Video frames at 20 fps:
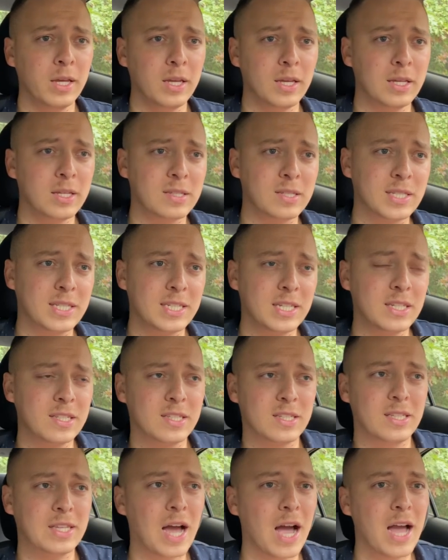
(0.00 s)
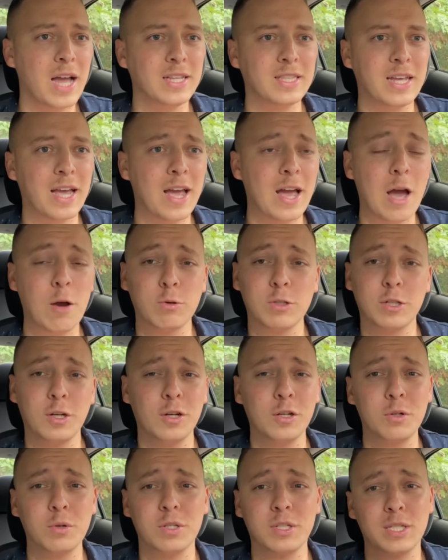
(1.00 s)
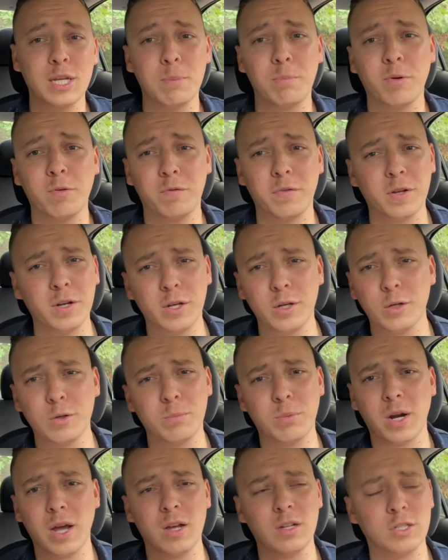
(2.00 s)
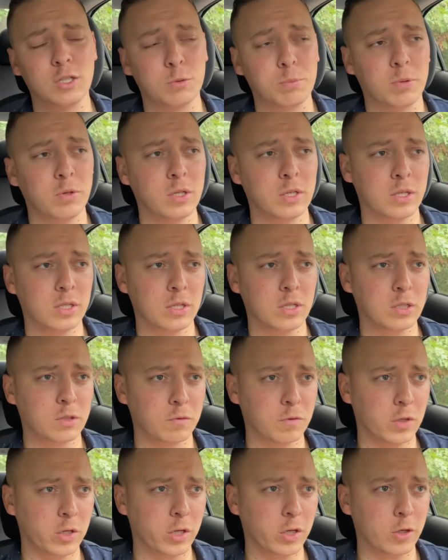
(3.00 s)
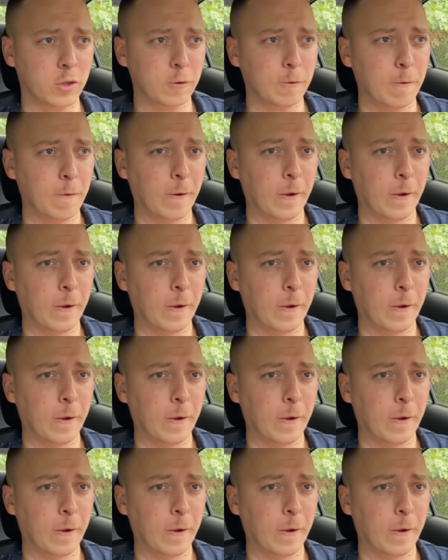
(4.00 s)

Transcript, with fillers: It's since died down. I was gonna do a separate video, but I'll just put it in this video